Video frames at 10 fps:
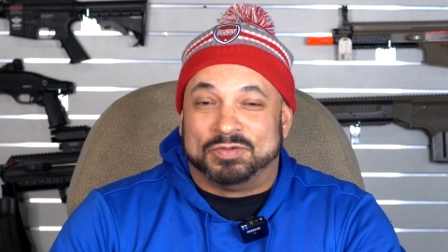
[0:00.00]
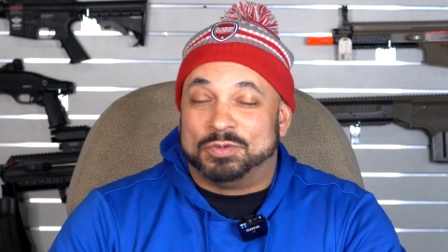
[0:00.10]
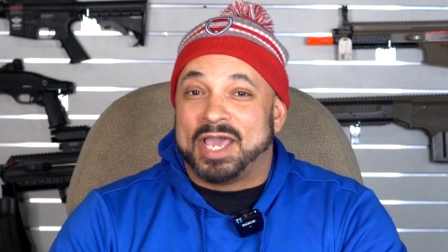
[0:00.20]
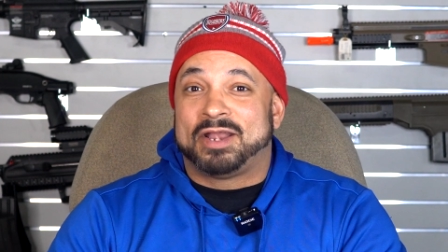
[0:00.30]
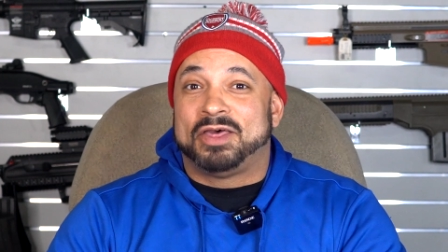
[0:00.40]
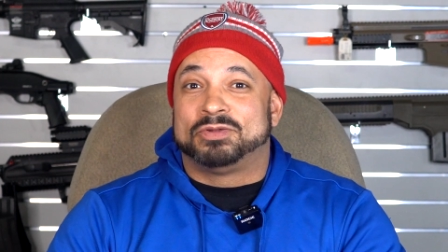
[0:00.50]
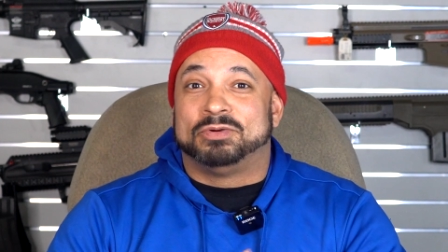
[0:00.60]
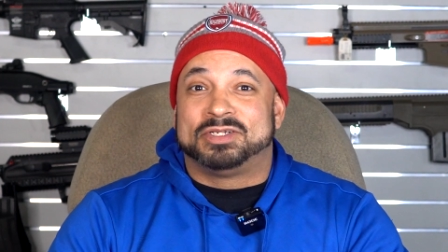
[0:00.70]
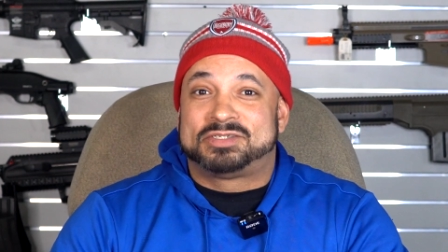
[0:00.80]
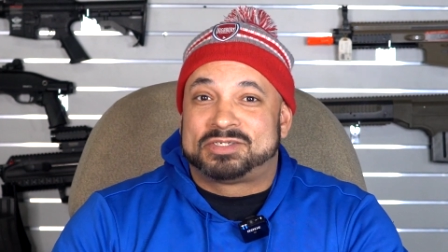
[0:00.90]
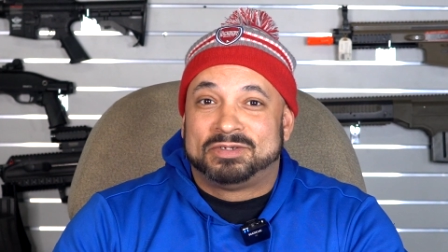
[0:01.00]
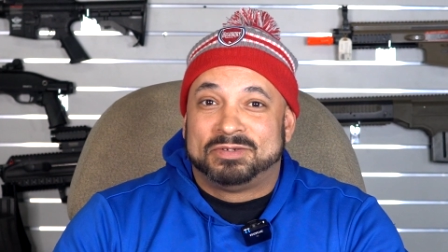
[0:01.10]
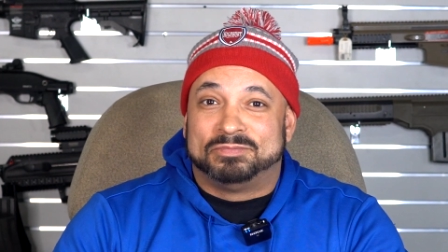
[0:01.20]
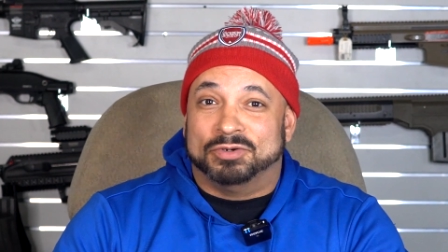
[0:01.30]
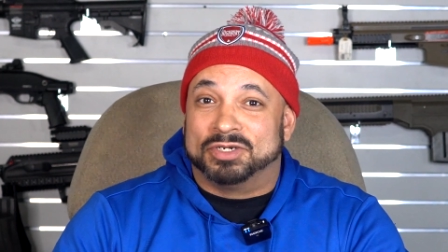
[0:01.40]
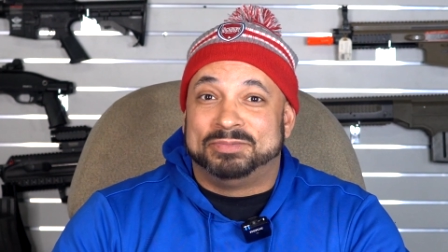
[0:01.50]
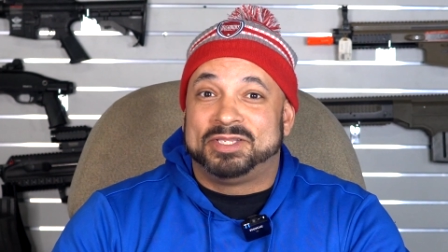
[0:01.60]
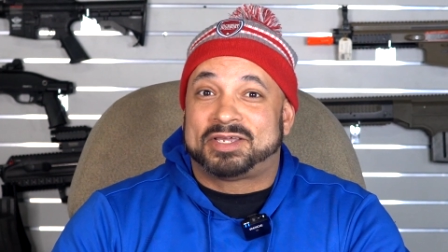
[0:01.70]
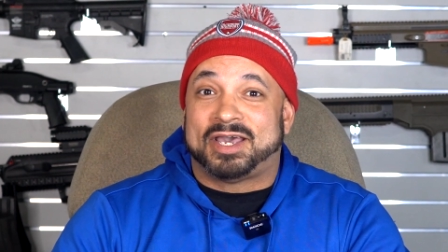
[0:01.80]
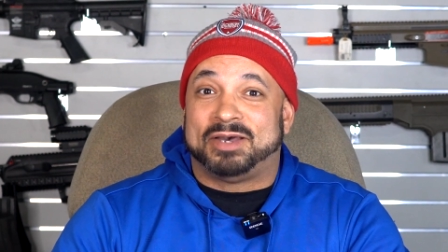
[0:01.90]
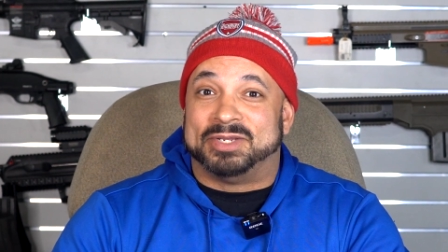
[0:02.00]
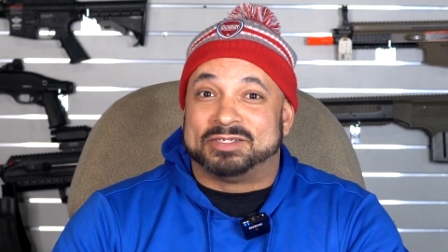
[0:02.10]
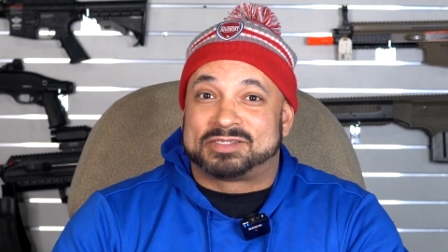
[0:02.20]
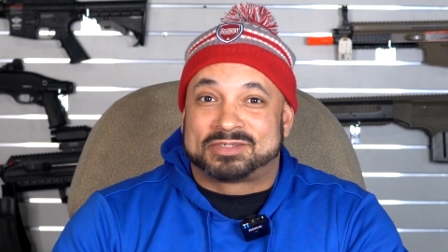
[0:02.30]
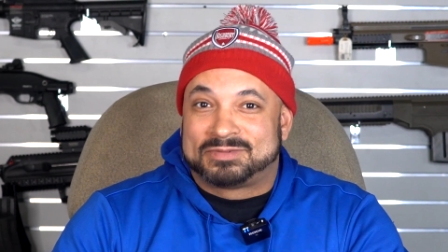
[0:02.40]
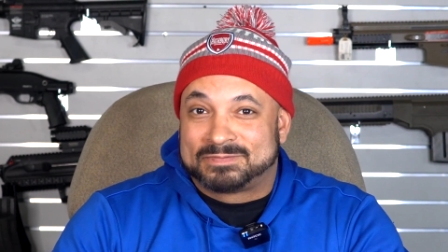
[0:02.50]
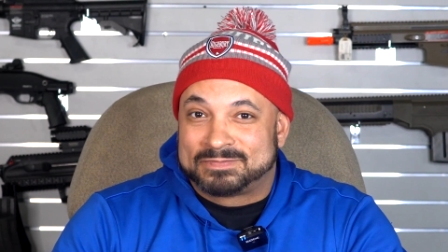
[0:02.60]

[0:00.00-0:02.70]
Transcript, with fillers: If you got other ones, put them in the comments.